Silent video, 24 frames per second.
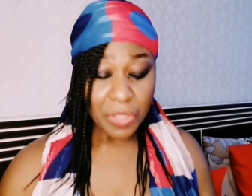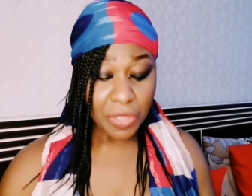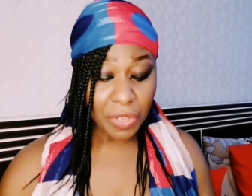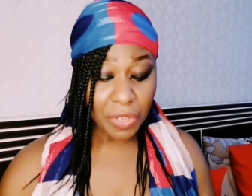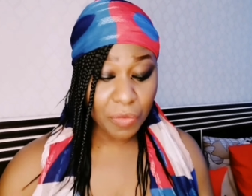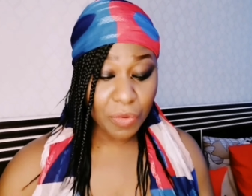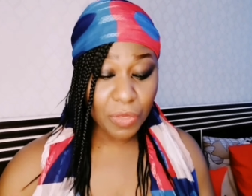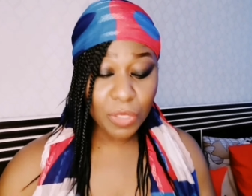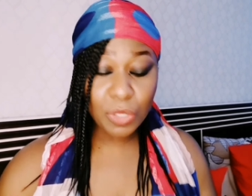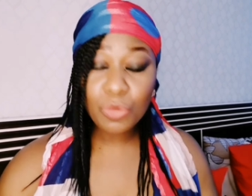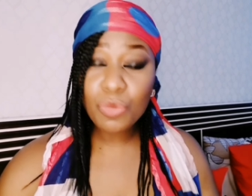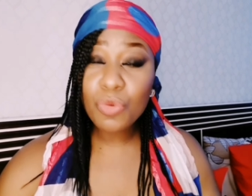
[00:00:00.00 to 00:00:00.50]

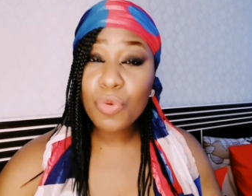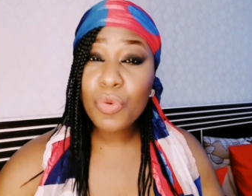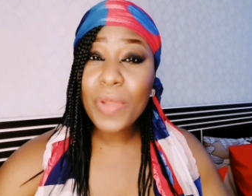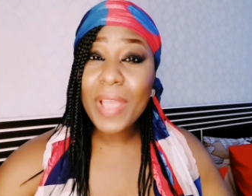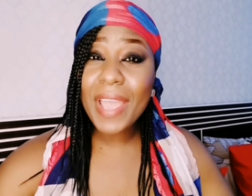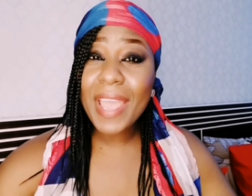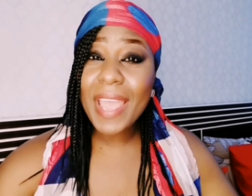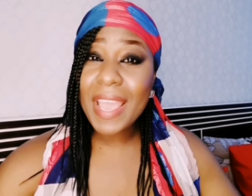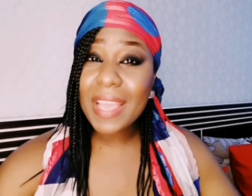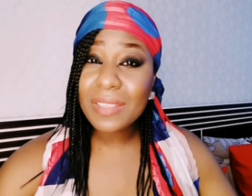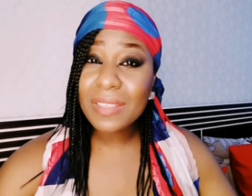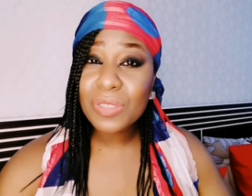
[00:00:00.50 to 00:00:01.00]
There is no
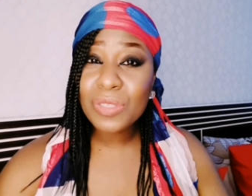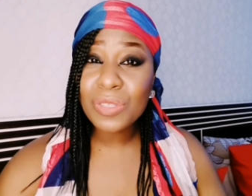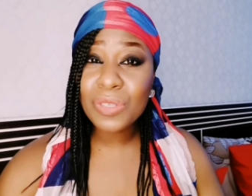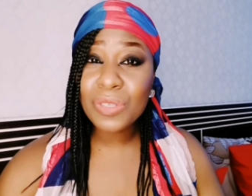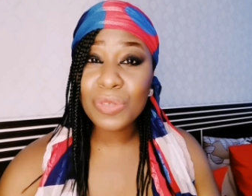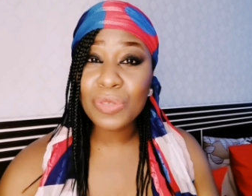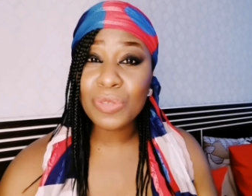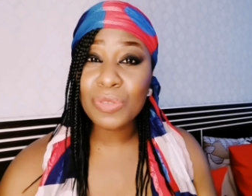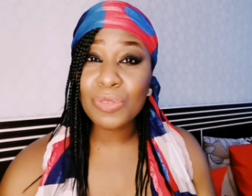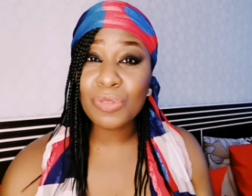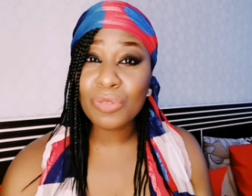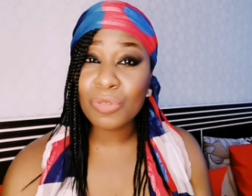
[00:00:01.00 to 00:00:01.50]

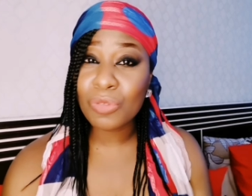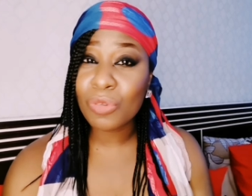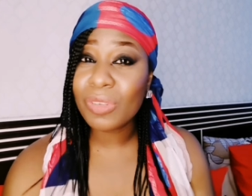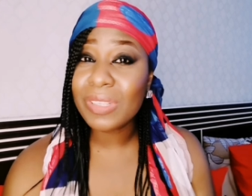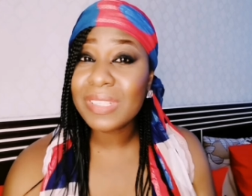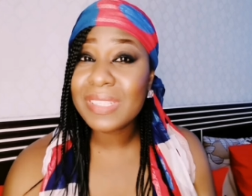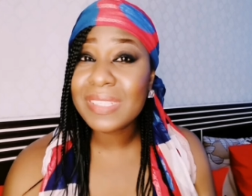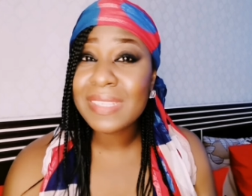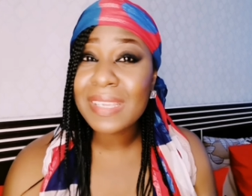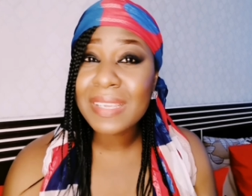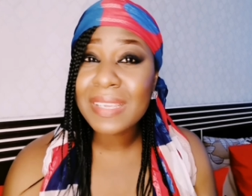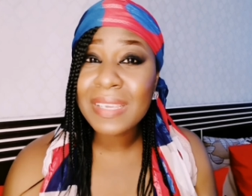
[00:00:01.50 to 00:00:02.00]
excuse to
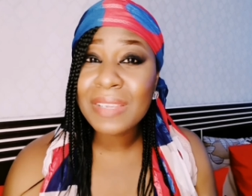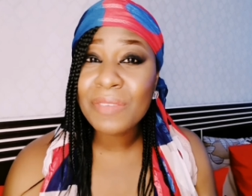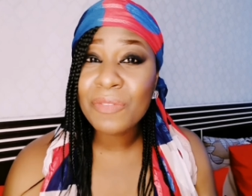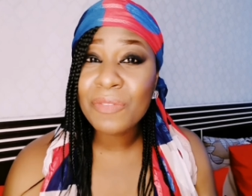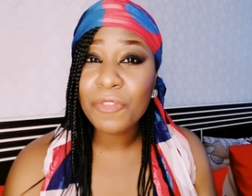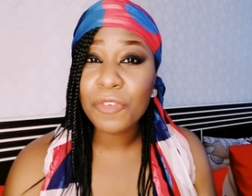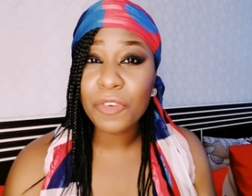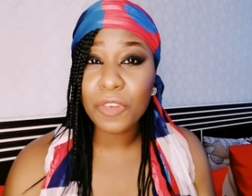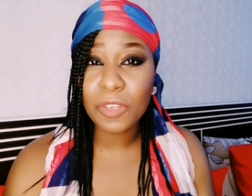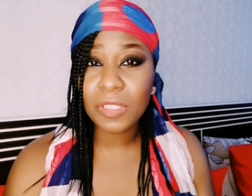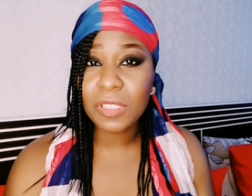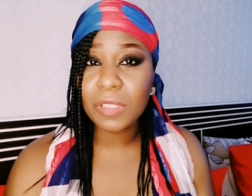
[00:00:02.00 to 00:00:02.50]
not taking
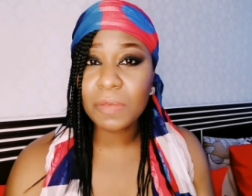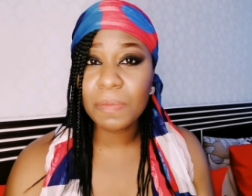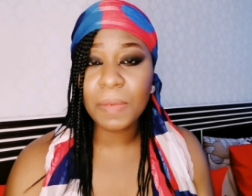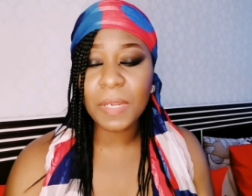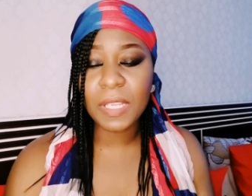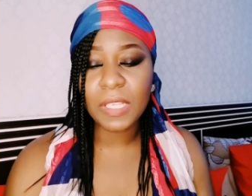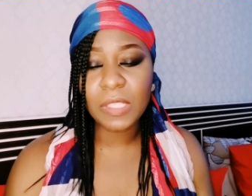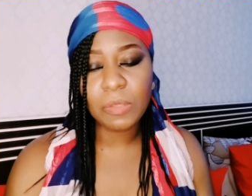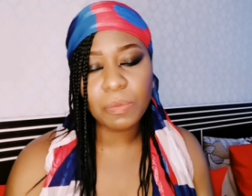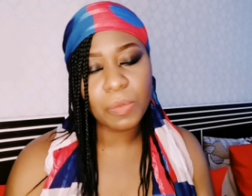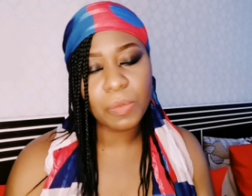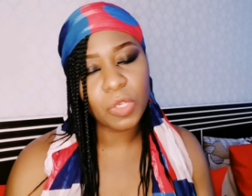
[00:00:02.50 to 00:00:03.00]
first place,